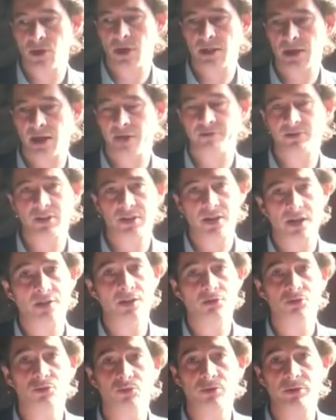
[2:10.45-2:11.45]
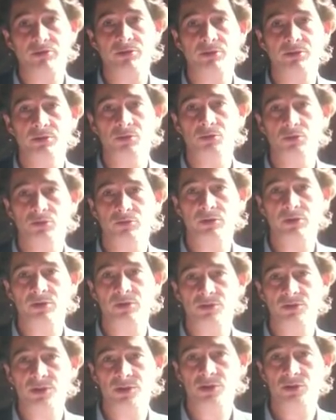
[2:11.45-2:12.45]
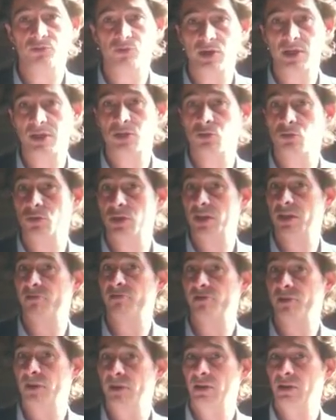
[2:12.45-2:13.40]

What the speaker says: And I have decided to reverse the 2 vintages, really to give